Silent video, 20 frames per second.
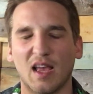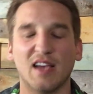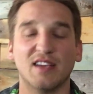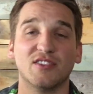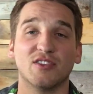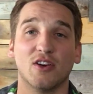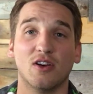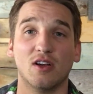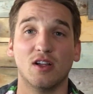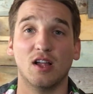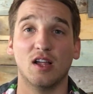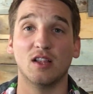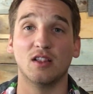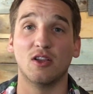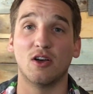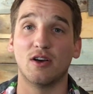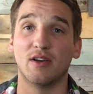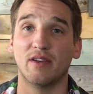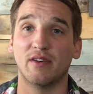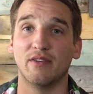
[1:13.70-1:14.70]
I saw a
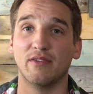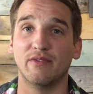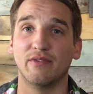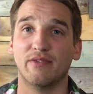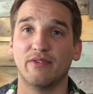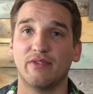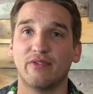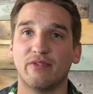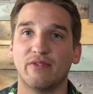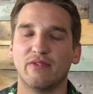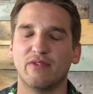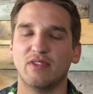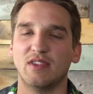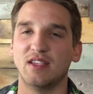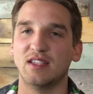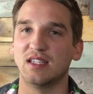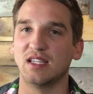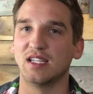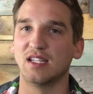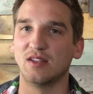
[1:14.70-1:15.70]
lot of
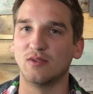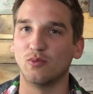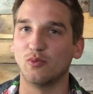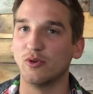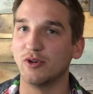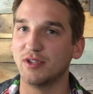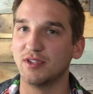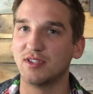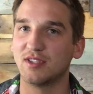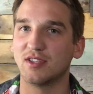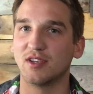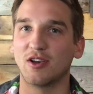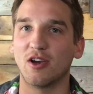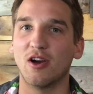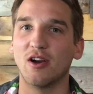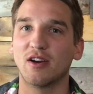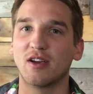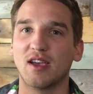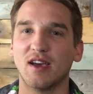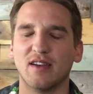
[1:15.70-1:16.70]
these little wood
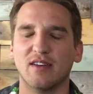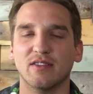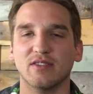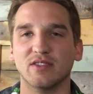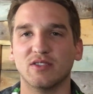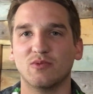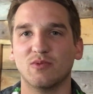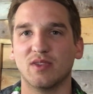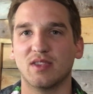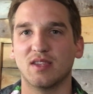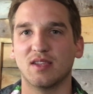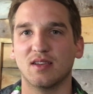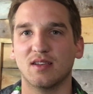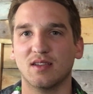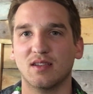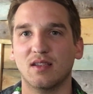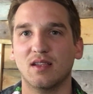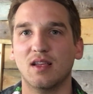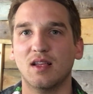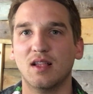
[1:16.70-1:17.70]
cigar cutters with
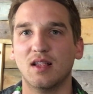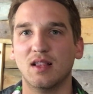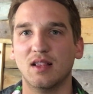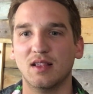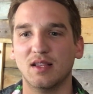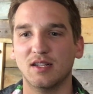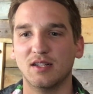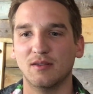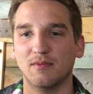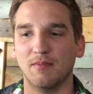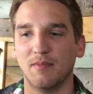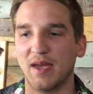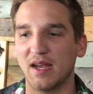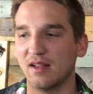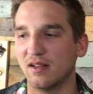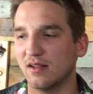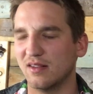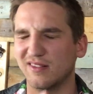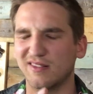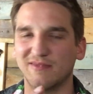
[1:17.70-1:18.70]
a little
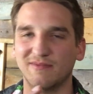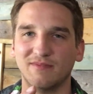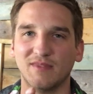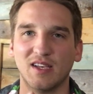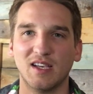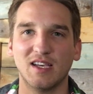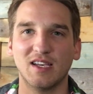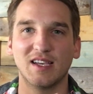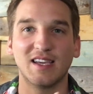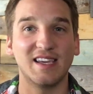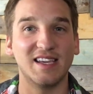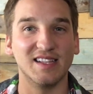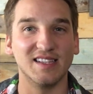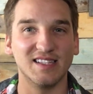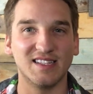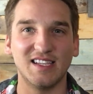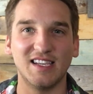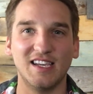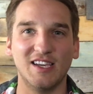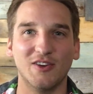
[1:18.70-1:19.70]
metal
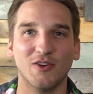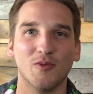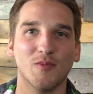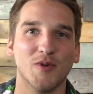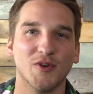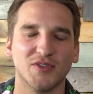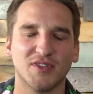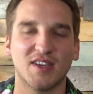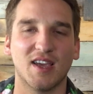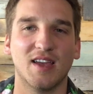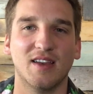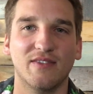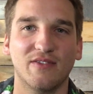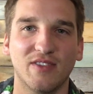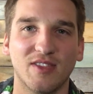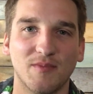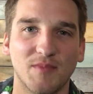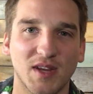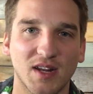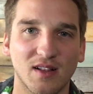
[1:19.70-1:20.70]
guillotine almost kind of
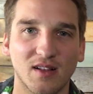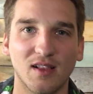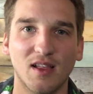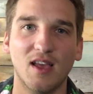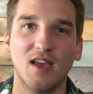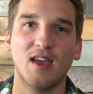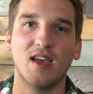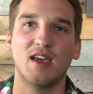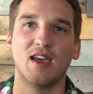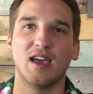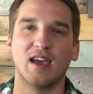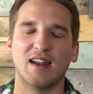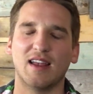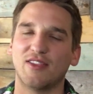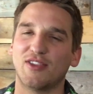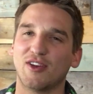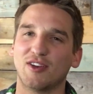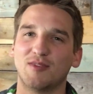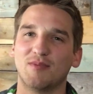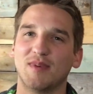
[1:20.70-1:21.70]
in the middle. And I
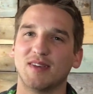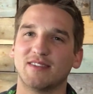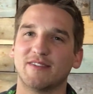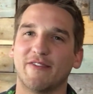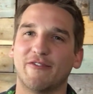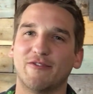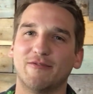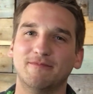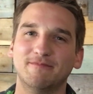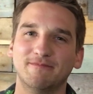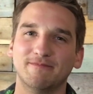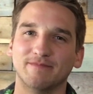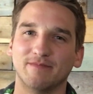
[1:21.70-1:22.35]
thought to myself,